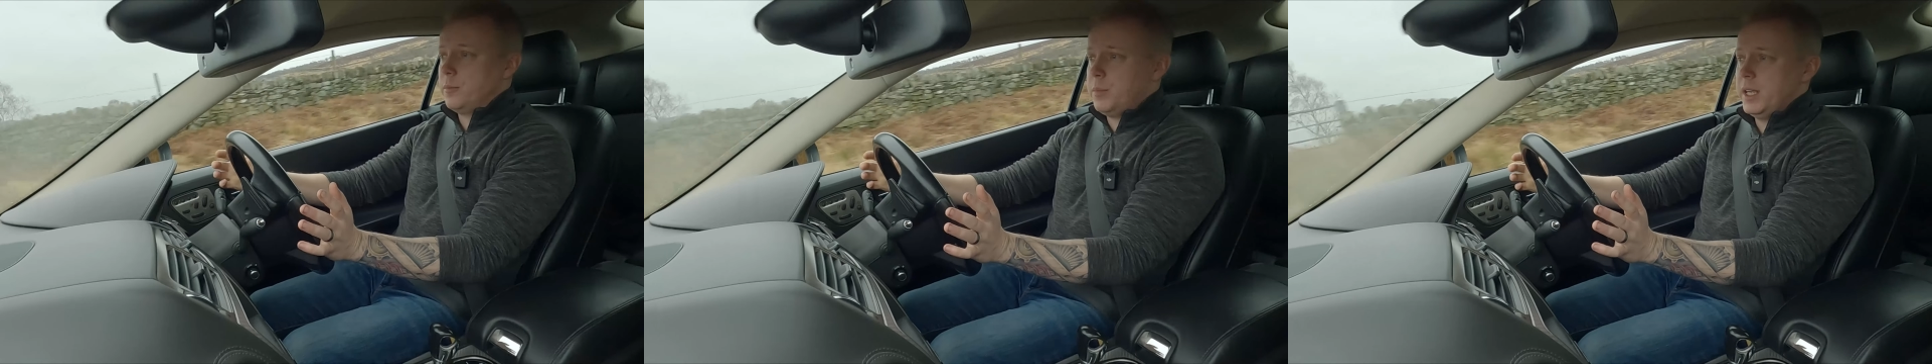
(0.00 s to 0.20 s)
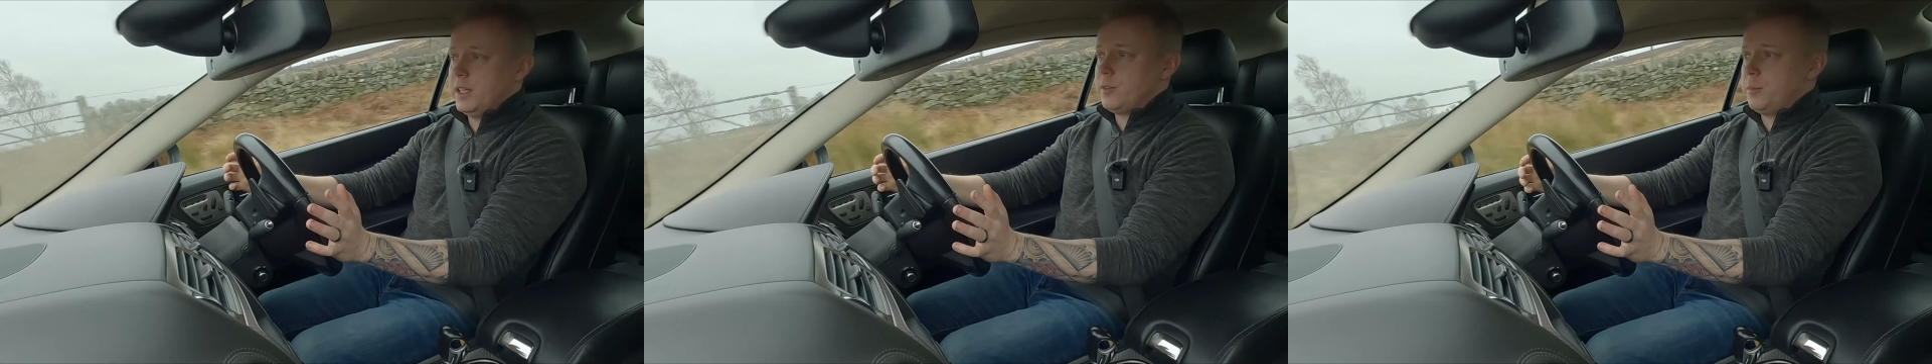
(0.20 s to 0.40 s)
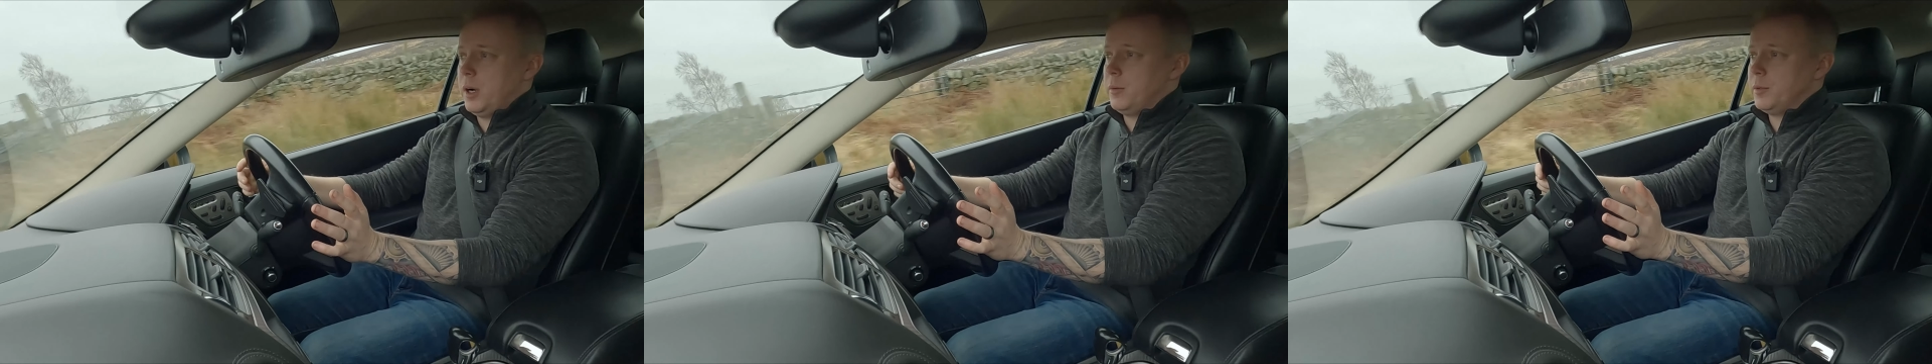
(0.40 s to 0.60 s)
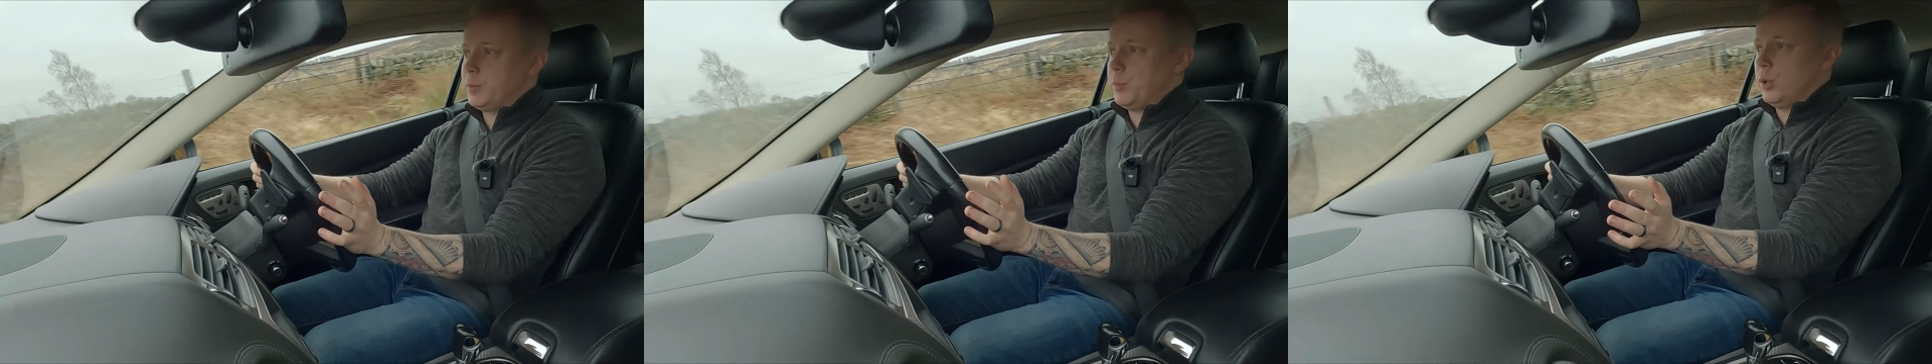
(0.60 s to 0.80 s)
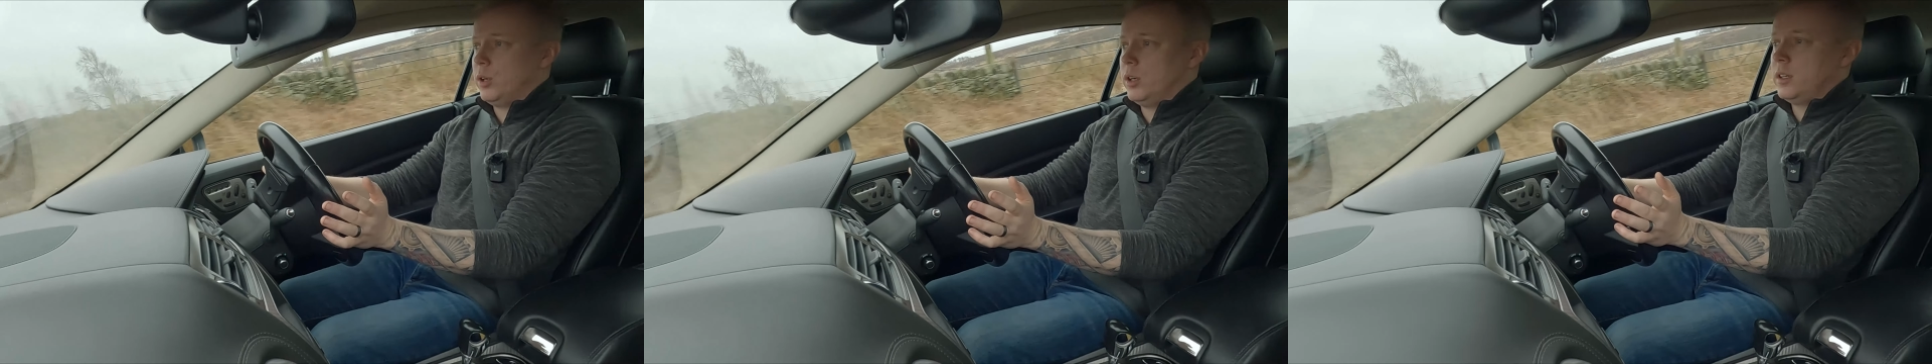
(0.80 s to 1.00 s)
and bits and bobs,
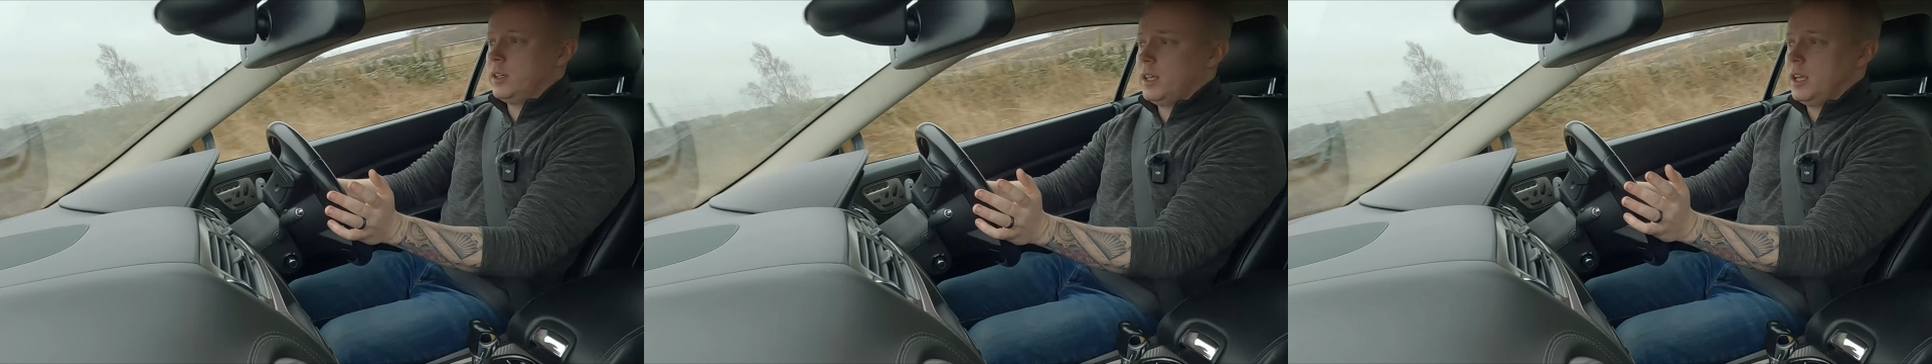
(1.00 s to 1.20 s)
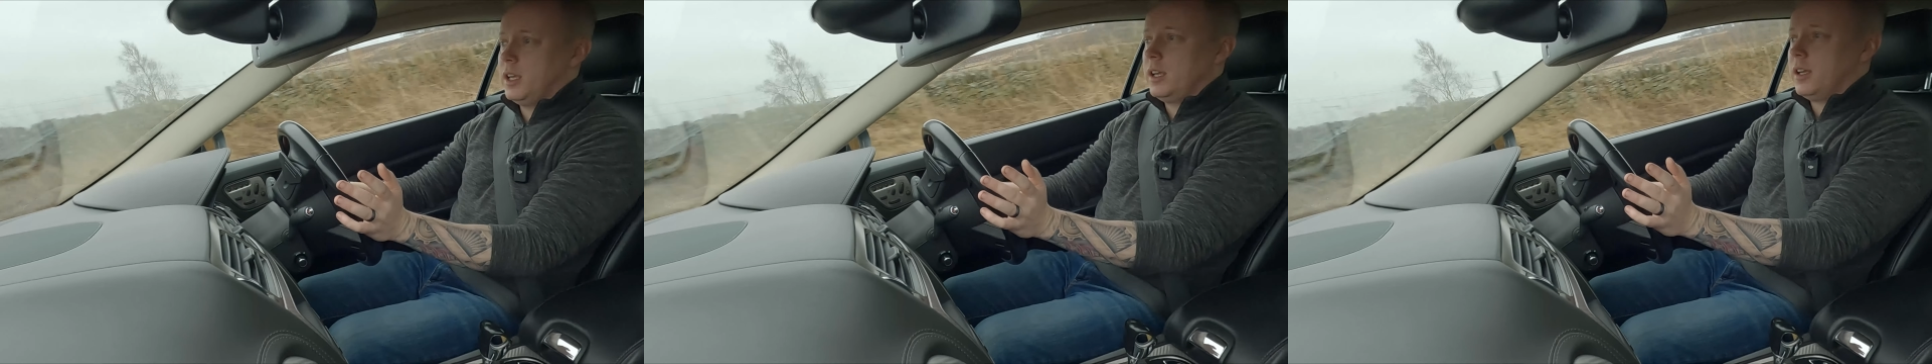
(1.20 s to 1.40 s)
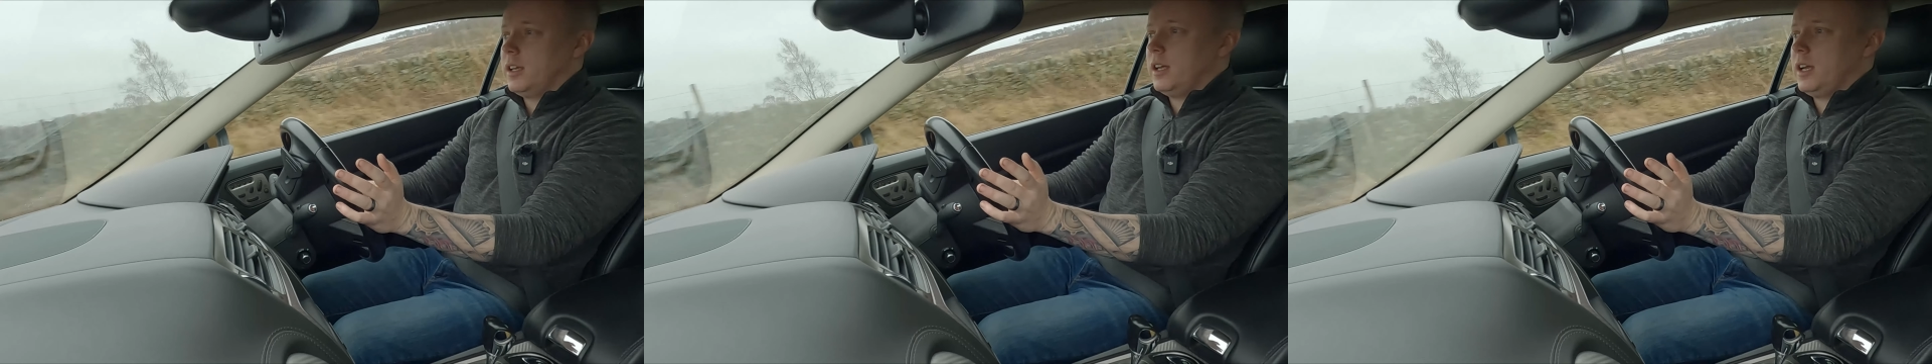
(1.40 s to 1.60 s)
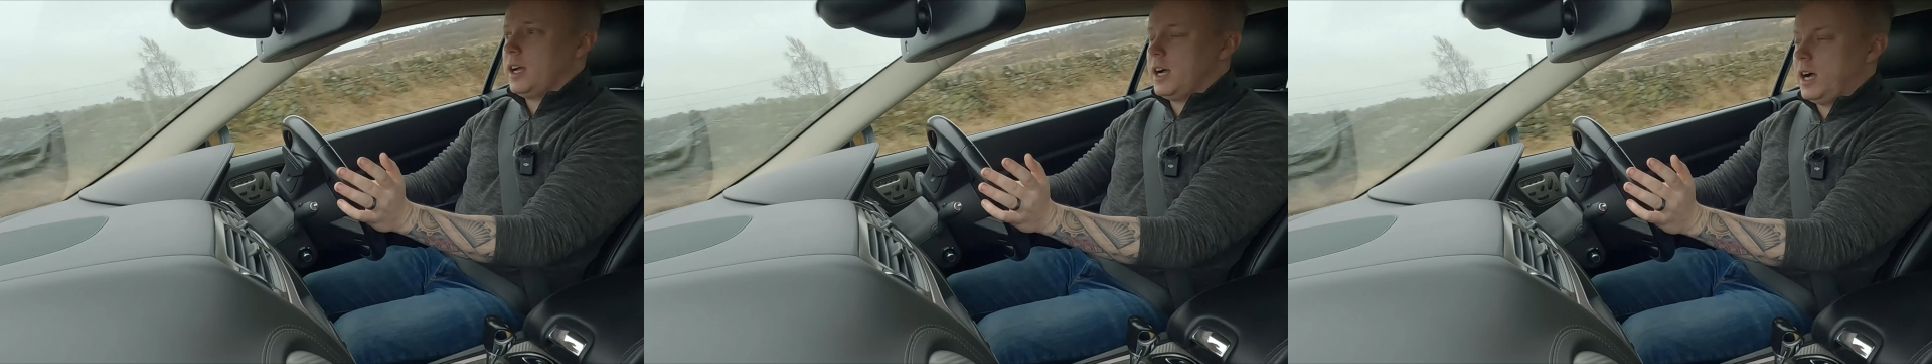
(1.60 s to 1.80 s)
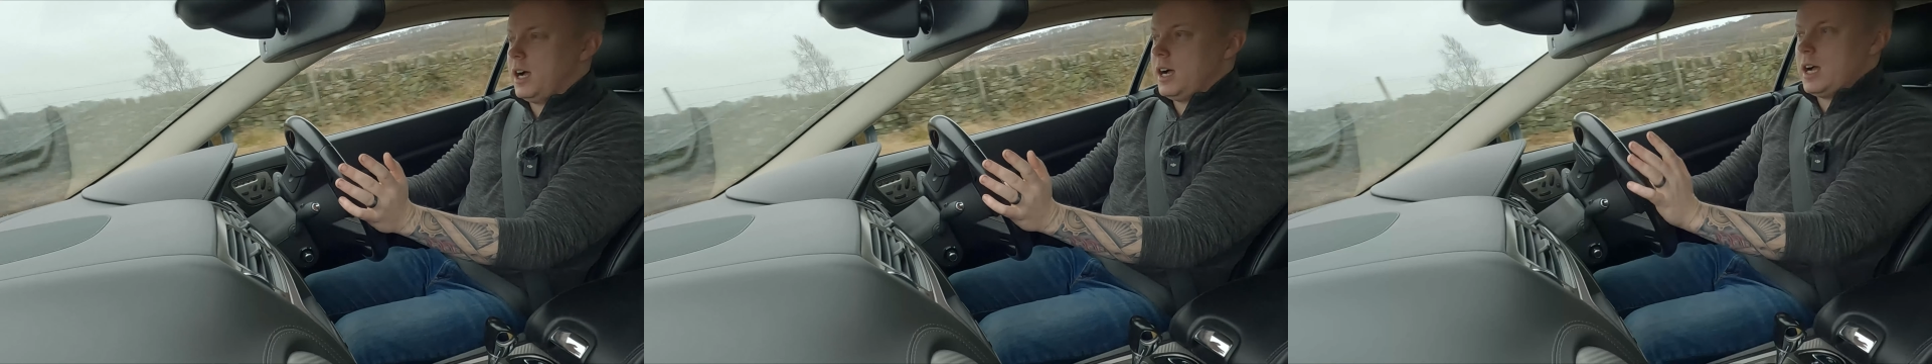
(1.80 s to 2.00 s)
but
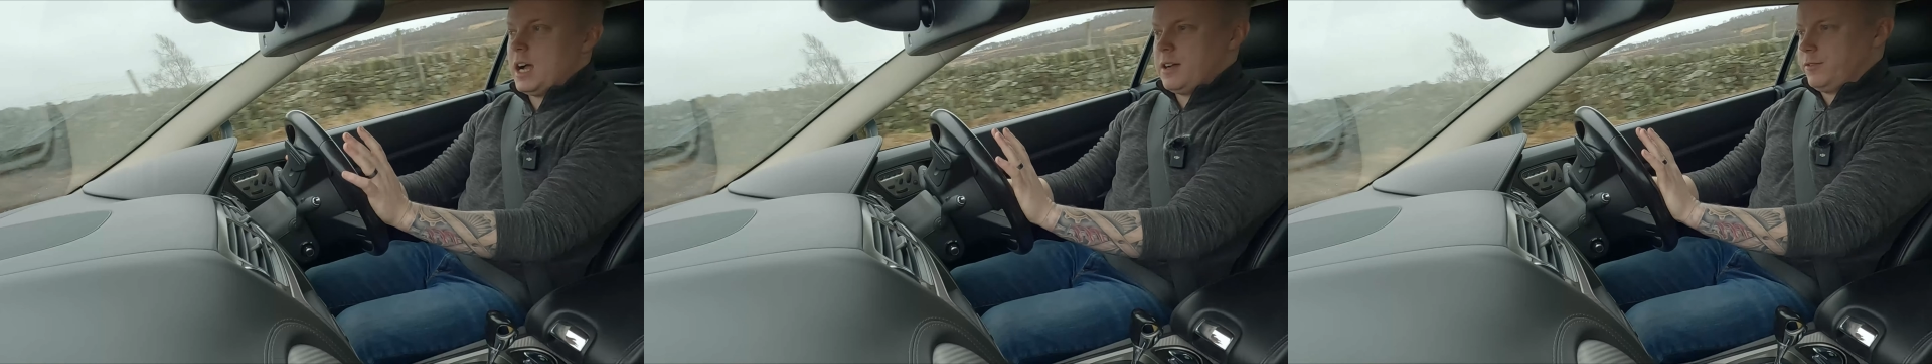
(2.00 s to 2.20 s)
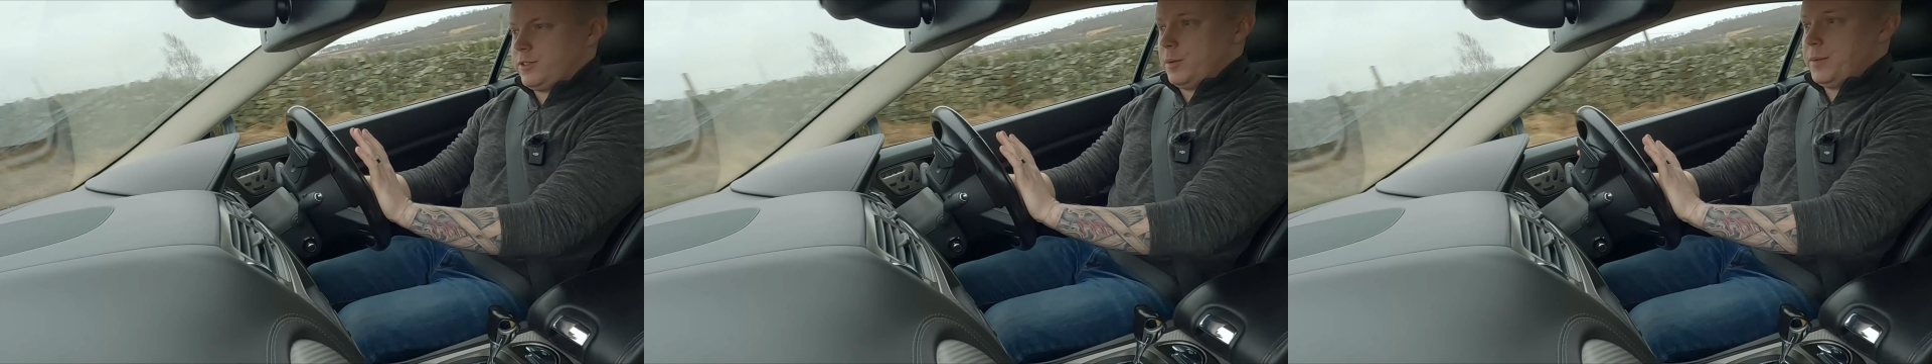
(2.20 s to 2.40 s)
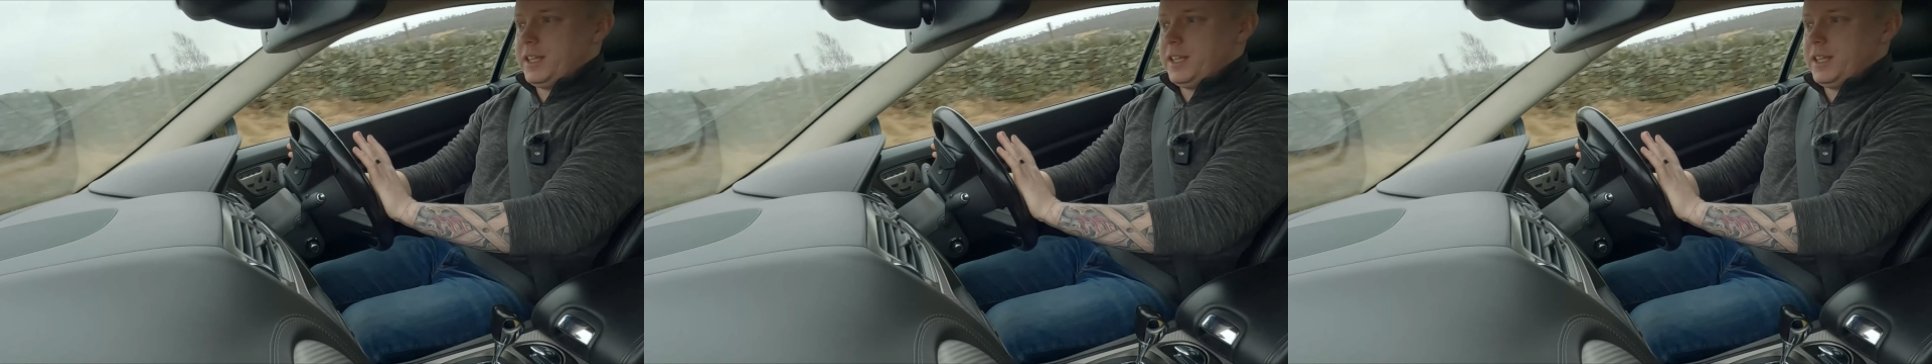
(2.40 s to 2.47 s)
to